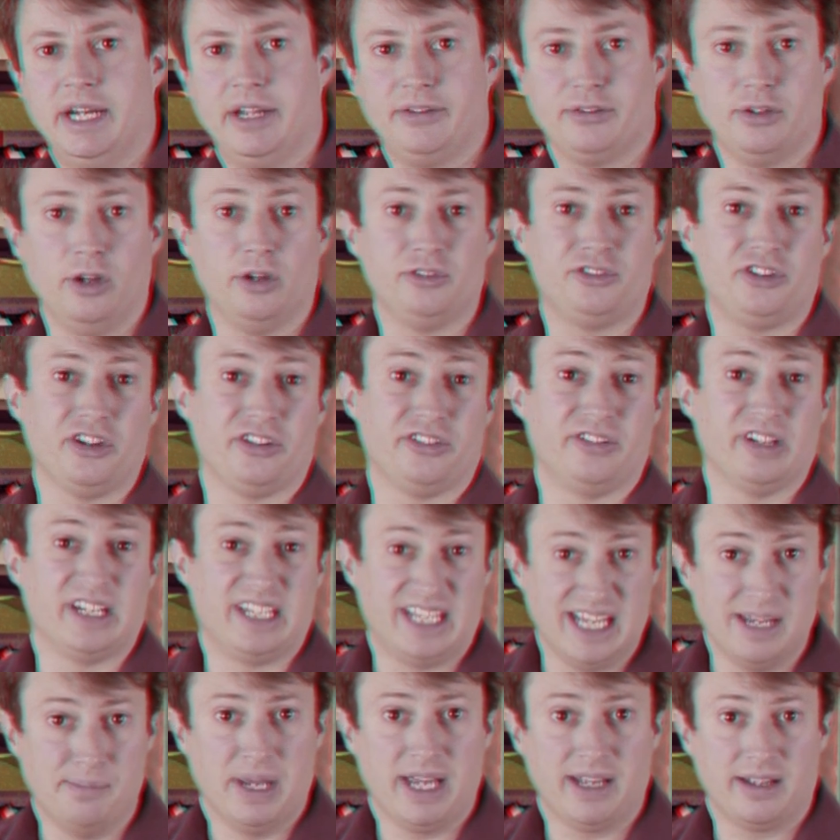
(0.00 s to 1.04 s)
It's not just a
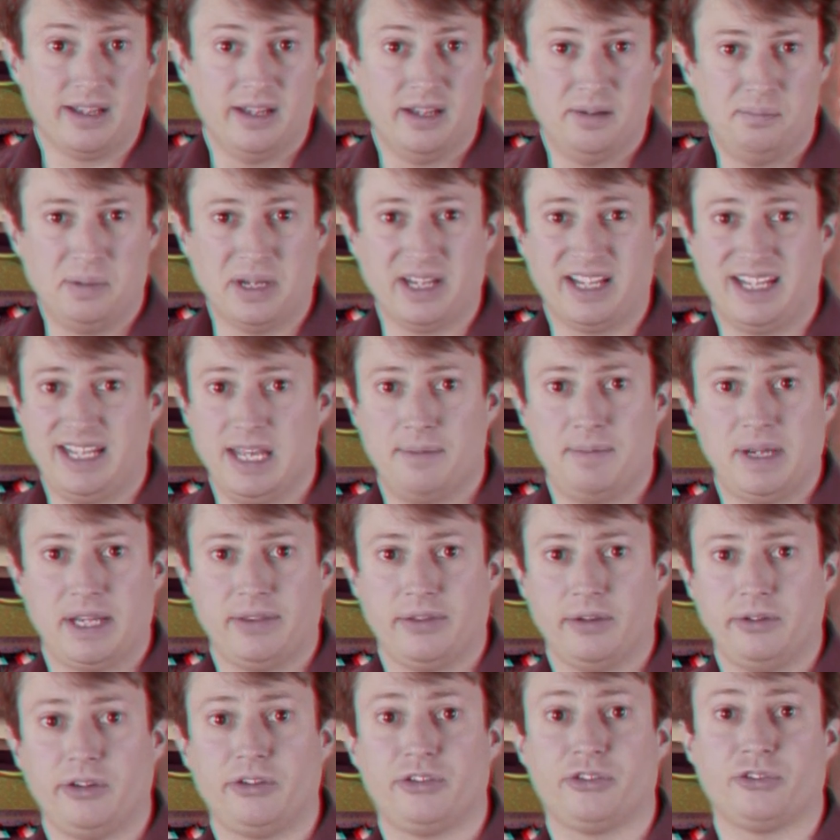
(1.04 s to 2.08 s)
gimmick, but a gimmick
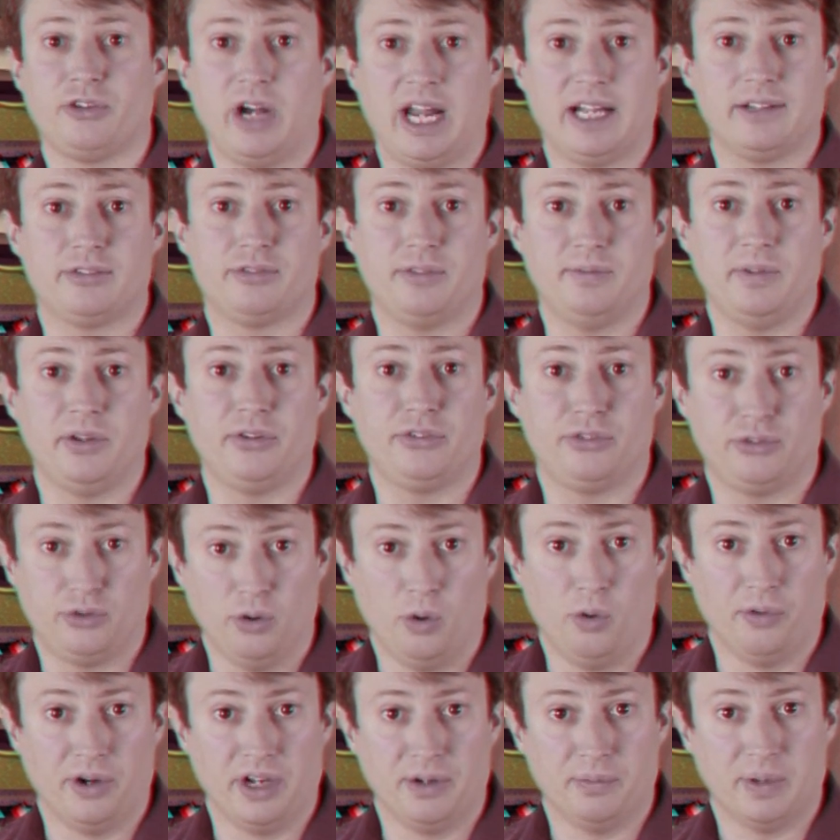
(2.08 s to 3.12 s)
that distracts from the
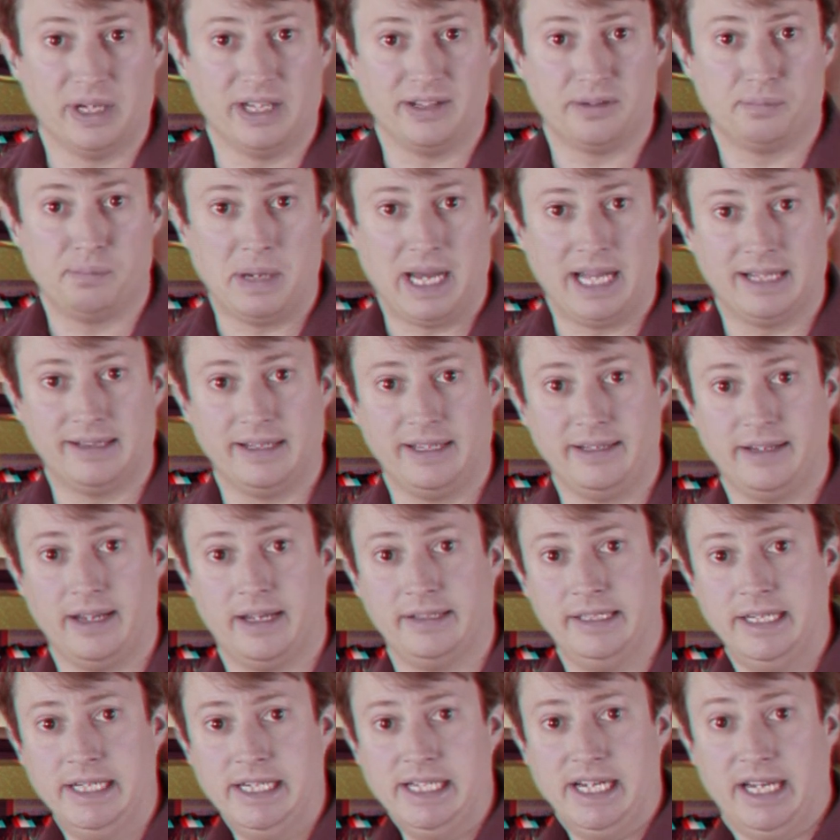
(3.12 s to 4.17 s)
story when it's badly
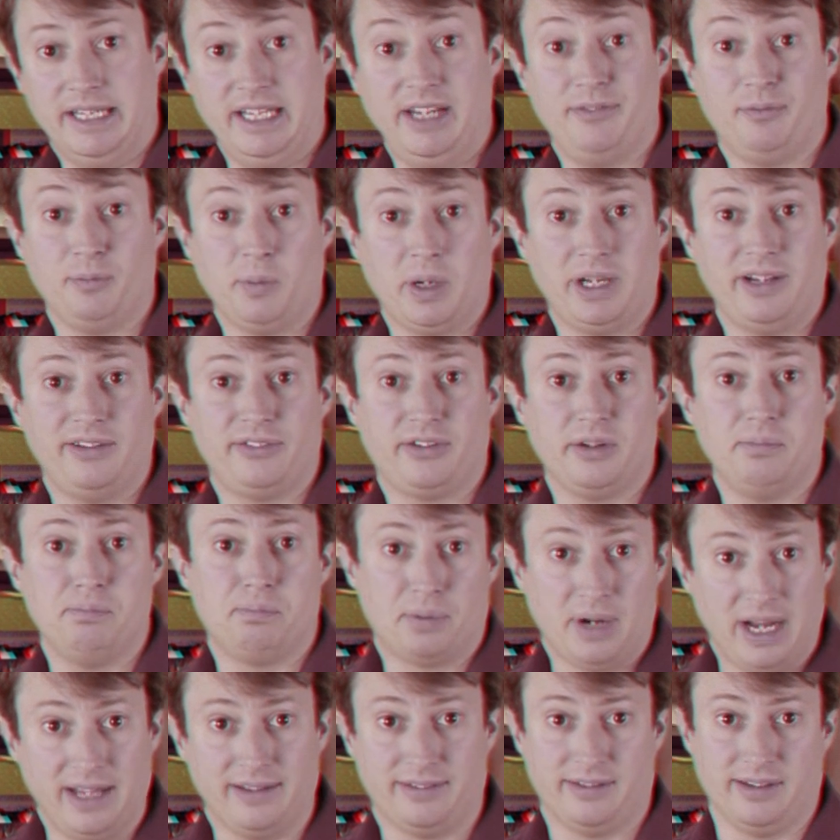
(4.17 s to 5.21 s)
done, and even when it's
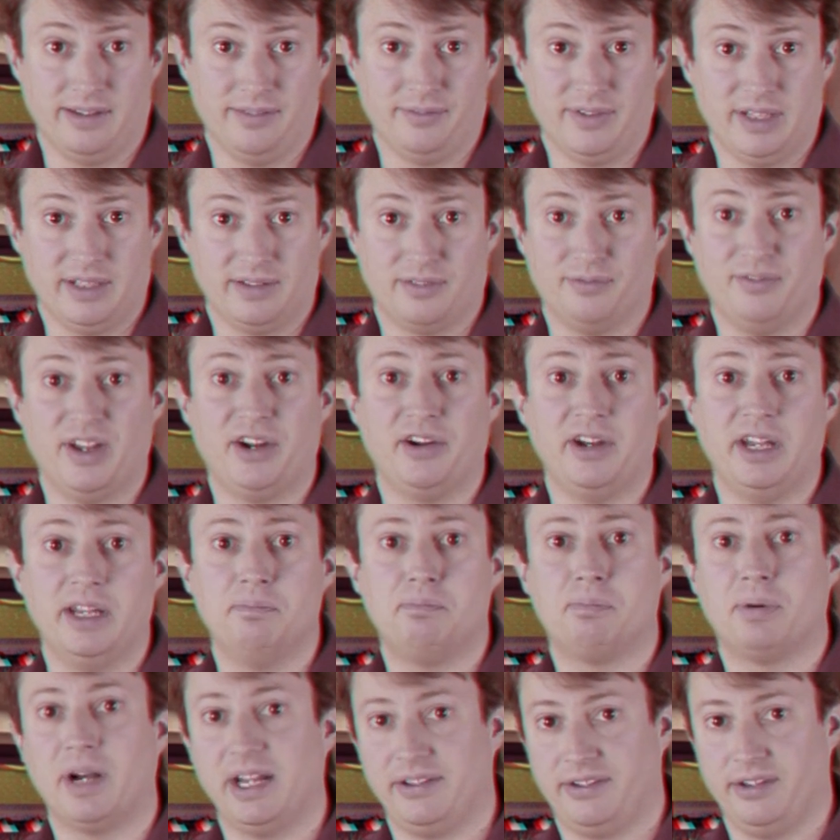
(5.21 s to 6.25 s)
impressive, its very
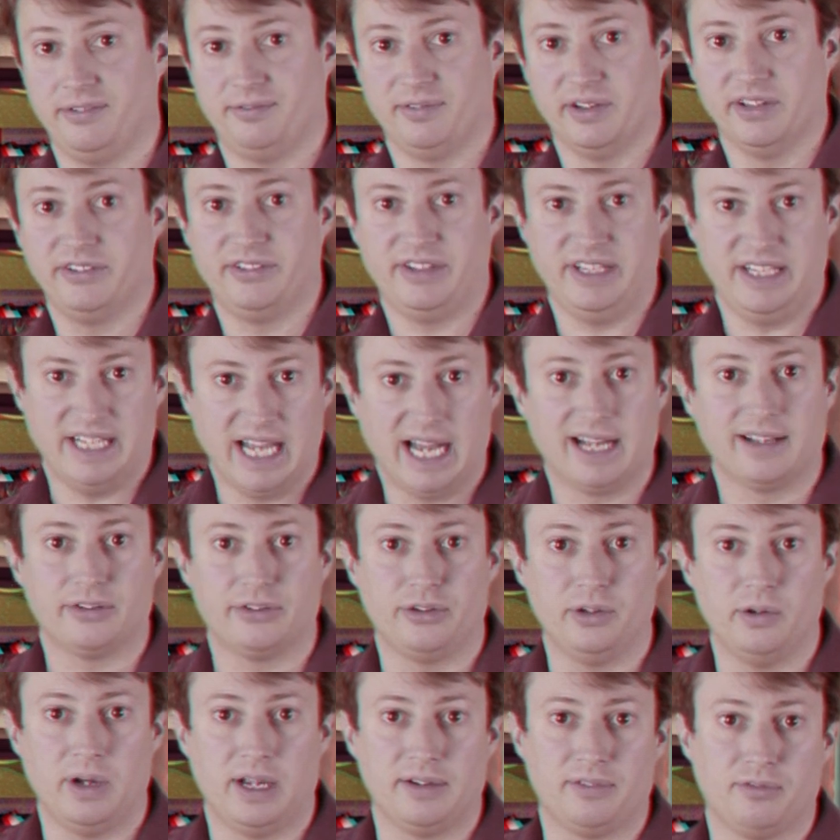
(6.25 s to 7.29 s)
impressiveness
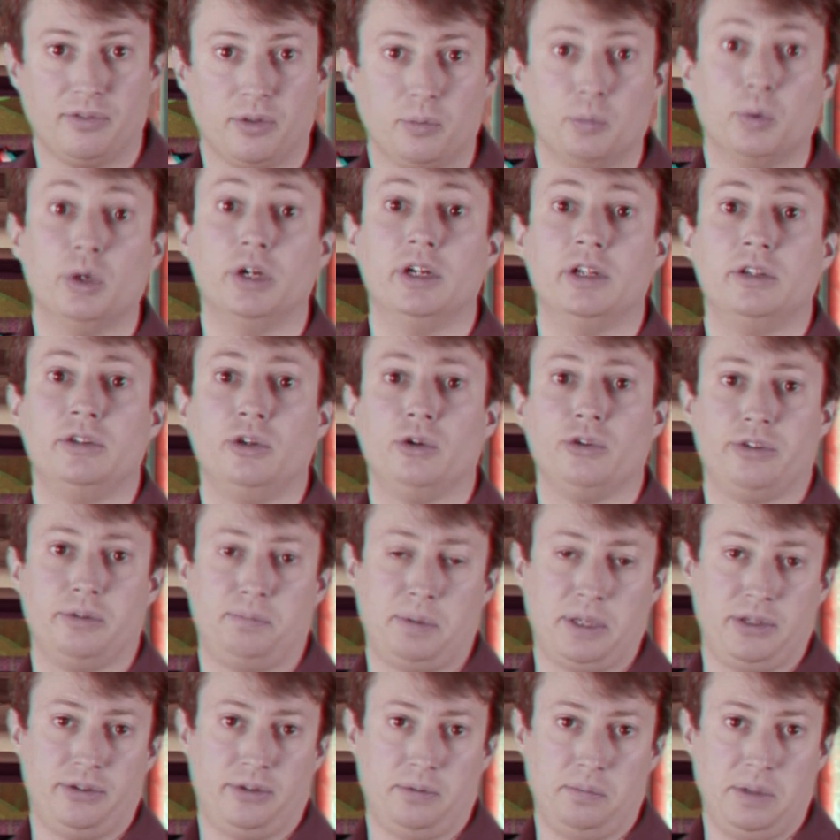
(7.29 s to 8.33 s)
yanks you out of the world you're
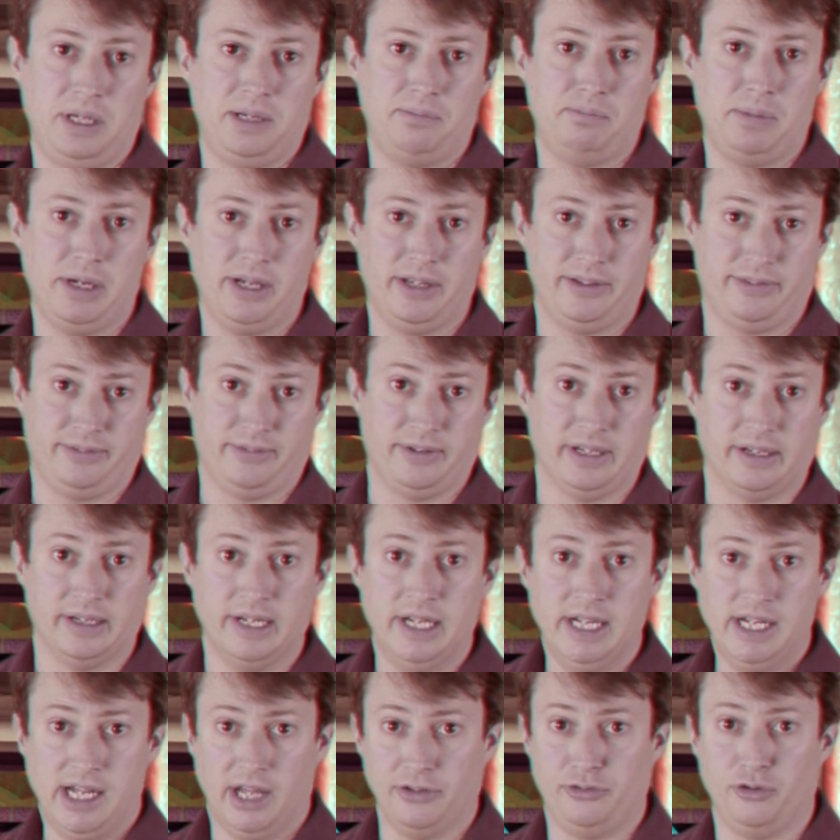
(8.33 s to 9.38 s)
supposed to be immersed in,
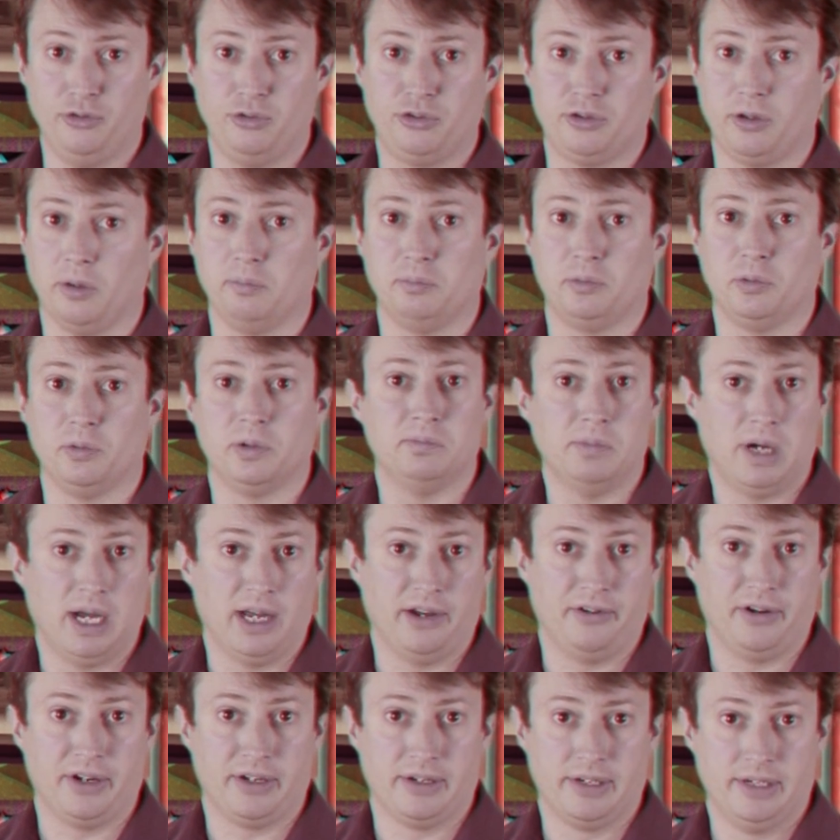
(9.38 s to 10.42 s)
as you stop to
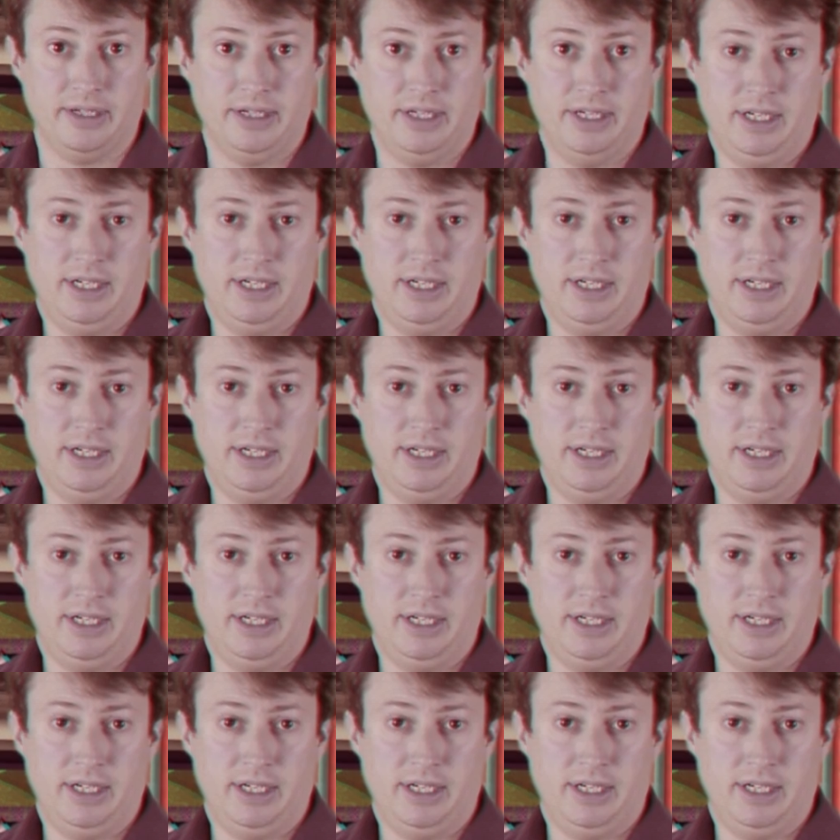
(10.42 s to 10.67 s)
admire it.